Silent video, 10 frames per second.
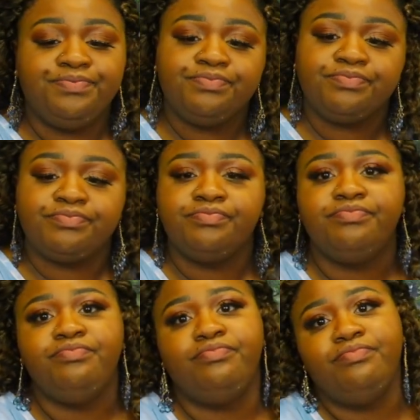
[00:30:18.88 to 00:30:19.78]

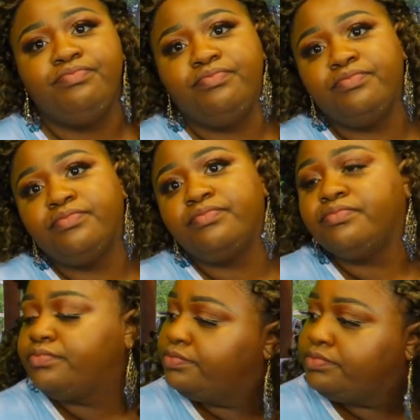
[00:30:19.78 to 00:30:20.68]

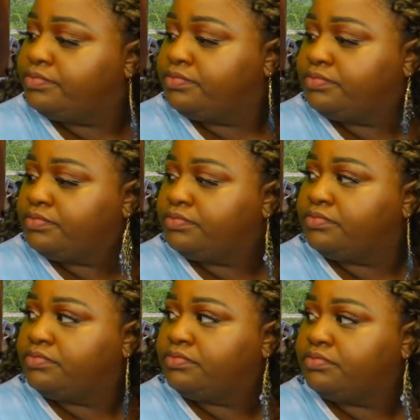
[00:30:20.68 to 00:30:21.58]

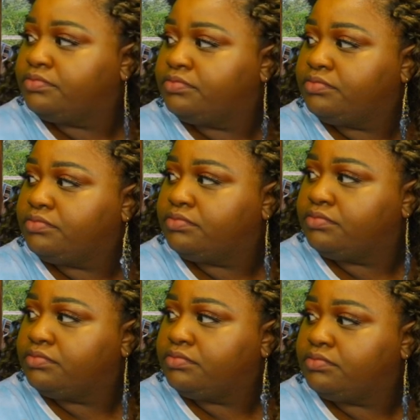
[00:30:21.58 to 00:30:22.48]

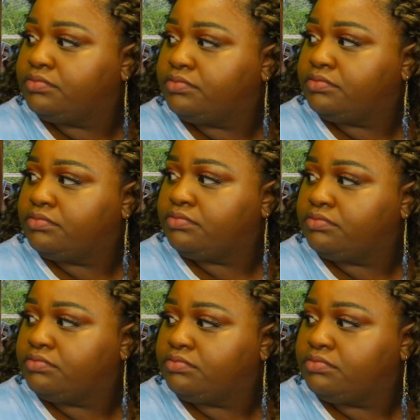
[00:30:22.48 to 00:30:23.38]

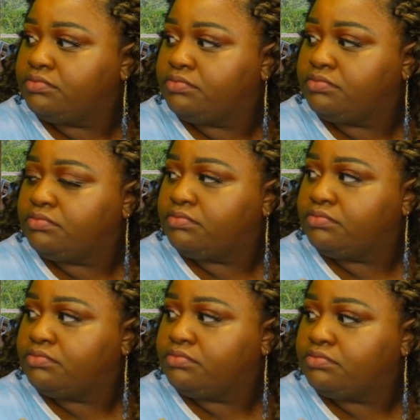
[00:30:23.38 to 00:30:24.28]

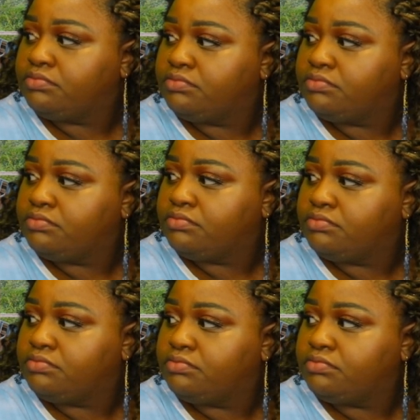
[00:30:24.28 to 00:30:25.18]

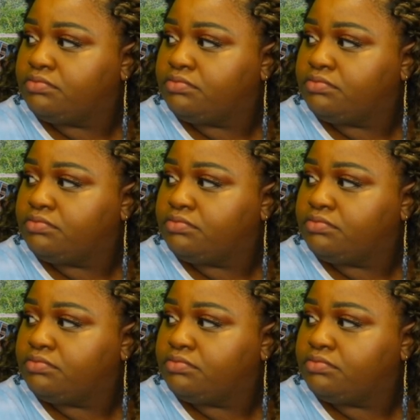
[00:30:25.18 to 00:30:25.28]
(silent)